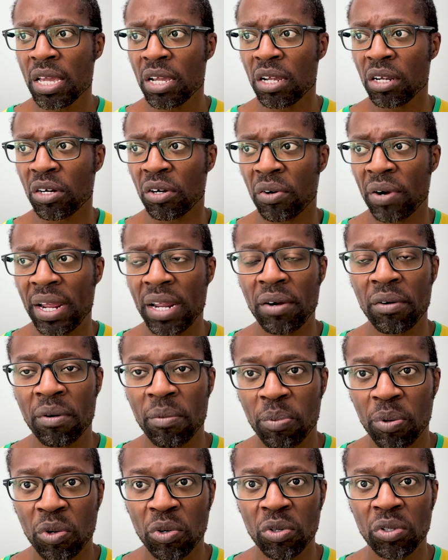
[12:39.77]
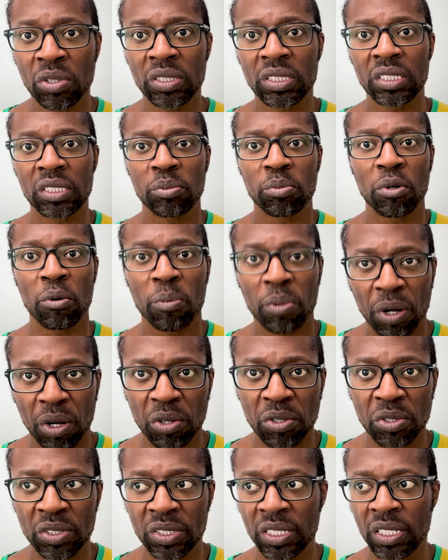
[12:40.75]
create reports,
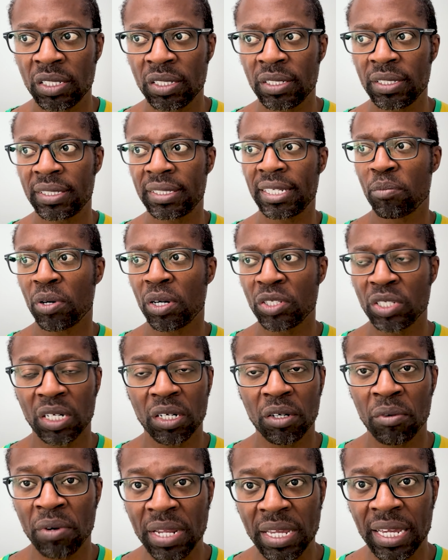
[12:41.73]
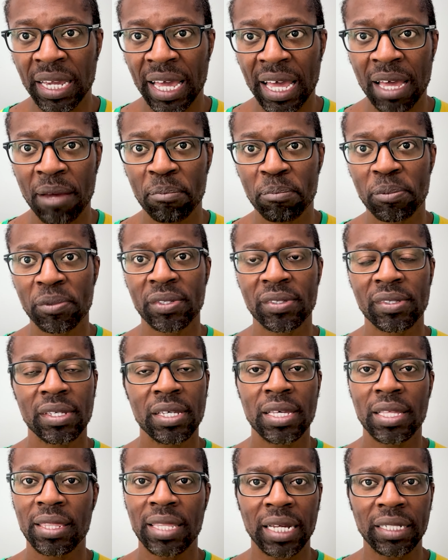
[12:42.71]
proposals, project recaps,
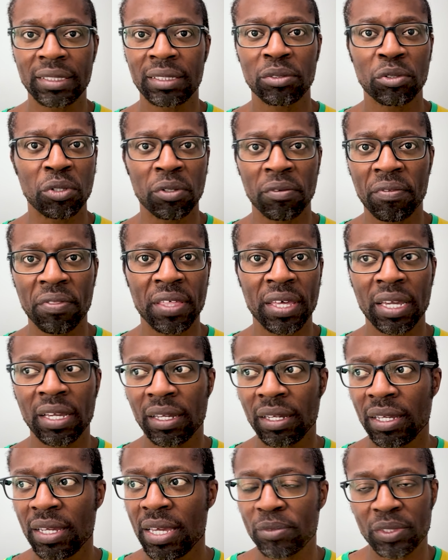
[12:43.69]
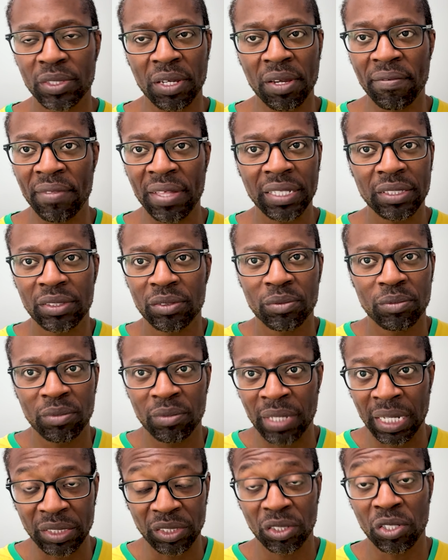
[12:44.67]
that sort of thing. So if
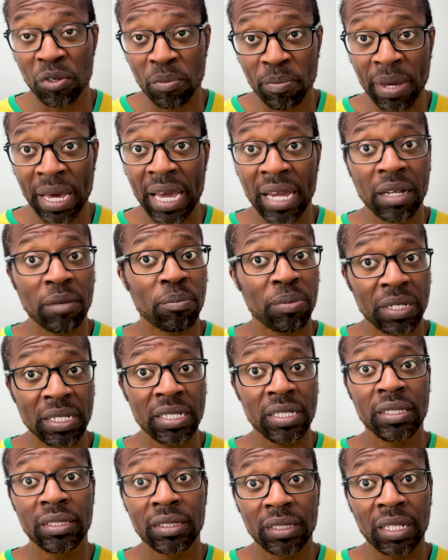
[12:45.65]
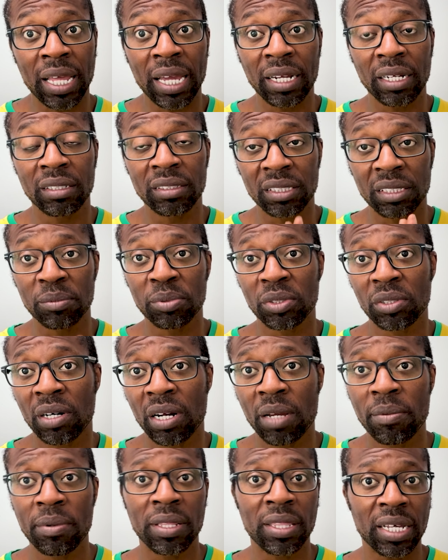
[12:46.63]
that's your bag, please like and
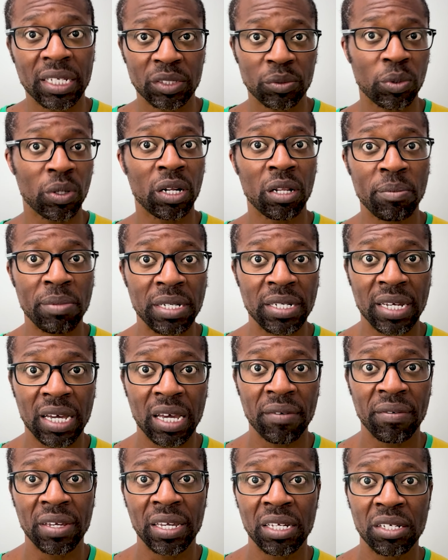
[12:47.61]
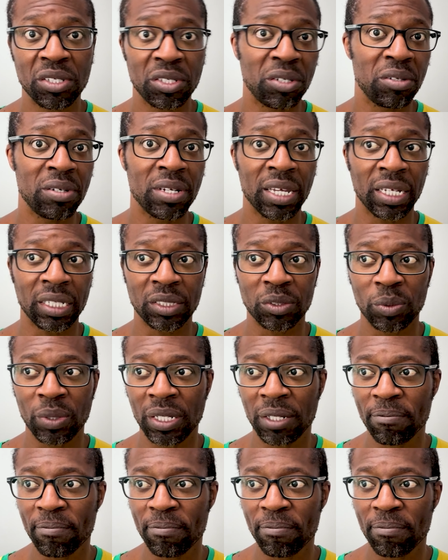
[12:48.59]
subscribe, and that's what I'll be diving into next week.